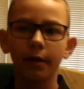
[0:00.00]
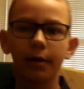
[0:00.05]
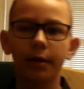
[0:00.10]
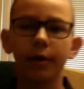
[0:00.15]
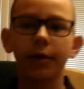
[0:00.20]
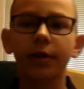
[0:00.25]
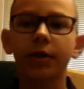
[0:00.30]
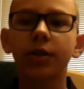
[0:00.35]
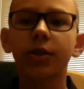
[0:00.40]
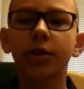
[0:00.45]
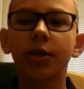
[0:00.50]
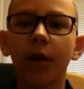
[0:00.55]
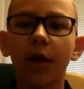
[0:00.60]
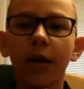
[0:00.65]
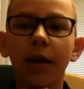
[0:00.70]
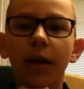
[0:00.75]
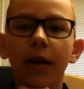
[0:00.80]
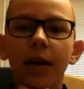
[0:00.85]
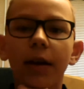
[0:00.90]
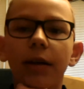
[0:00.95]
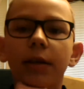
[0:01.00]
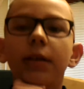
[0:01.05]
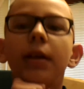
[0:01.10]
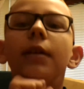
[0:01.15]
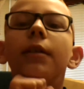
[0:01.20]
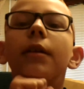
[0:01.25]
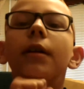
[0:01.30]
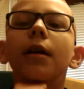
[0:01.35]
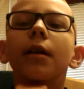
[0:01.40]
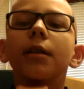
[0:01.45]
you're striking
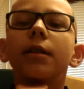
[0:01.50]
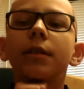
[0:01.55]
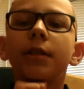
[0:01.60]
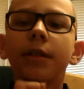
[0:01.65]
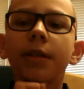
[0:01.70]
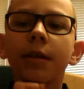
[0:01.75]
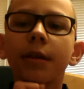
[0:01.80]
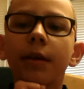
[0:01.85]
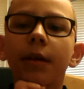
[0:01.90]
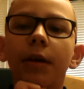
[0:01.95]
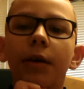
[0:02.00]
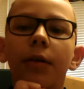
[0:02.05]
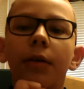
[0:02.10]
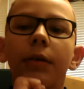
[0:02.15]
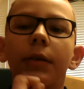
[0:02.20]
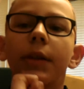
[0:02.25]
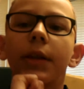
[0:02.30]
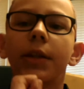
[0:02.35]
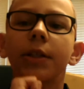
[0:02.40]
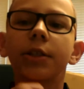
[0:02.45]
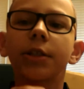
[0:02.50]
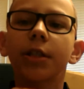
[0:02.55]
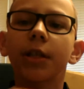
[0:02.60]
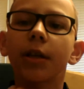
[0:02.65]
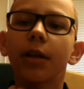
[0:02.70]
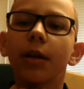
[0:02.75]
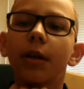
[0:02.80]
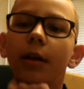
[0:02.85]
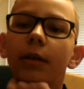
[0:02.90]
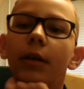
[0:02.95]
to the
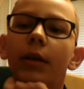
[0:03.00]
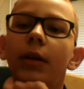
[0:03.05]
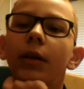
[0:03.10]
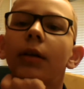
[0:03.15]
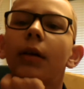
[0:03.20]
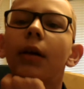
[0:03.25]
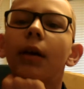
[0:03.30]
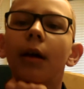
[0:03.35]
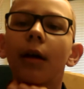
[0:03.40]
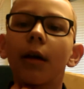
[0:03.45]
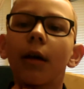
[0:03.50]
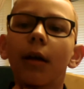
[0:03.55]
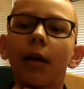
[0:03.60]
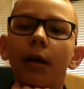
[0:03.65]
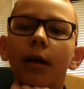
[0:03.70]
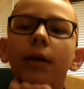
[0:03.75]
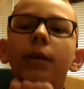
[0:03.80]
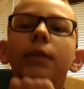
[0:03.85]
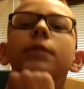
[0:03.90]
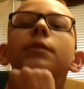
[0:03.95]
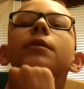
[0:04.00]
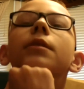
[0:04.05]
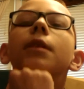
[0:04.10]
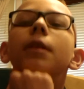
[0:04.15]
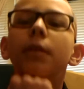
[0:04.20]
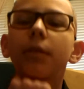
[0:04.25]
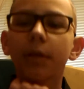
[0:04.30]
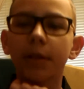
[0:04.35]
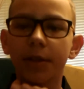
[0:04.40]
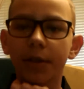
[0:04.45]
chin
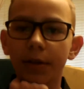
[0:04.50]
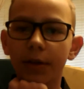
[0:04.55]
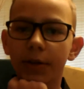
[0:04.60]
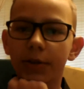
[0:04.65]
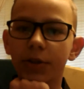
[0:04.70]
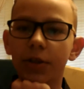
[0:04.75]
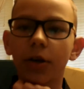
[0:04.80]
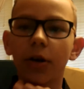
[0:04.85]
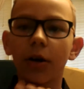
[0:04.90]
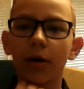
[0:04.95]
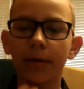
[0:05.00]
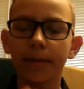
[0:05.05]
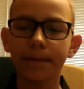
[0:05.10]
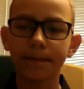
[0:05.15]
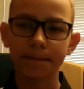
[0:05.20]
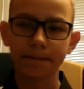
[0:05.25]
or to the jaw.